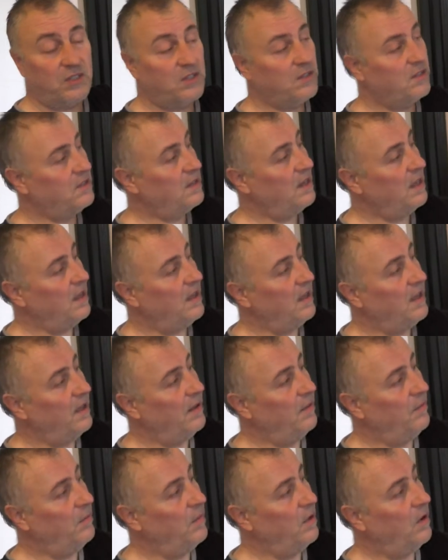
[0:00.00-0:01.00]
is
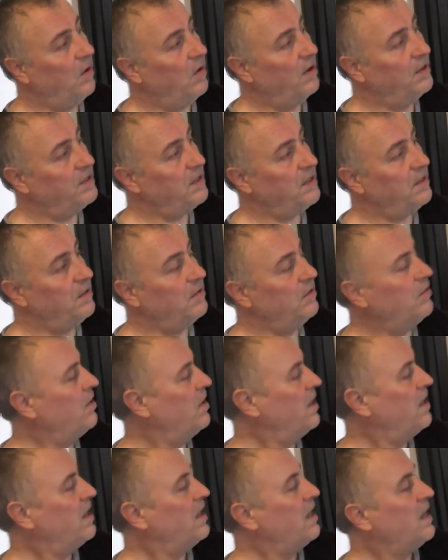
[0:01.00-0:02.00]
ideal,
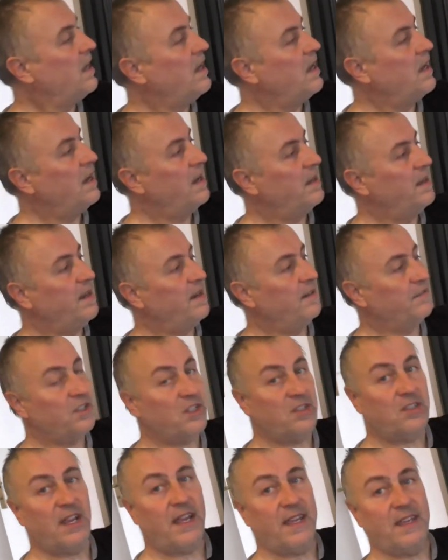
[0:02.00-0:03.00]
and then I've
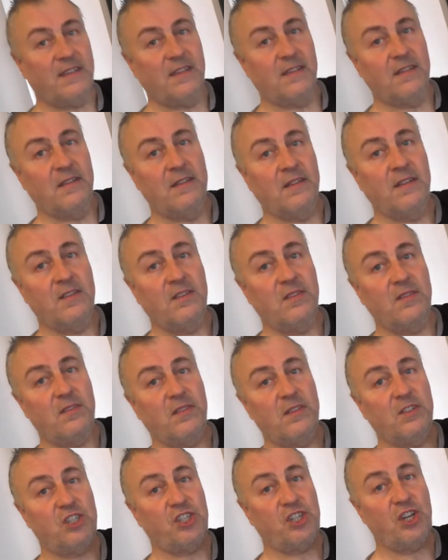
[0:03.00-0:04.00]
just taken
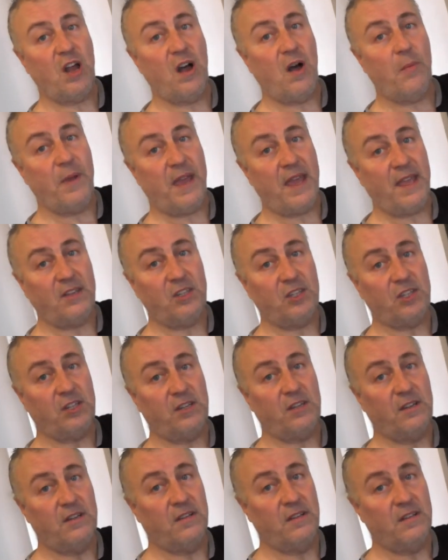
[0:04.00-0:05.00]
the sharp edge